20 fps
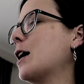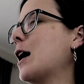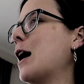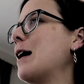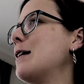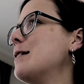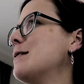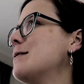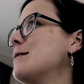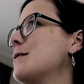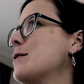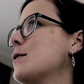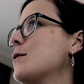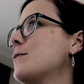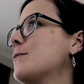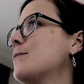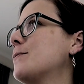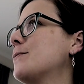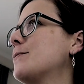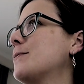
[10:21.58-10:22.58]
I don't know
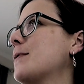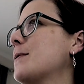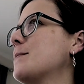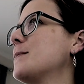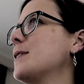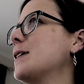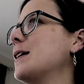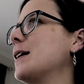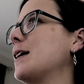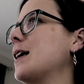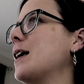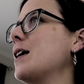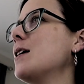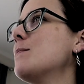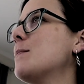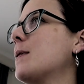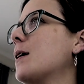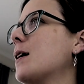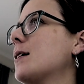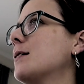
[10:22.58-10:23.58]
if I'm gonna
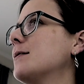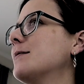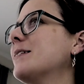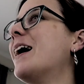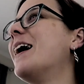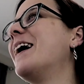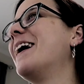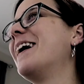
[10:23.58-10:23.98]
keep it.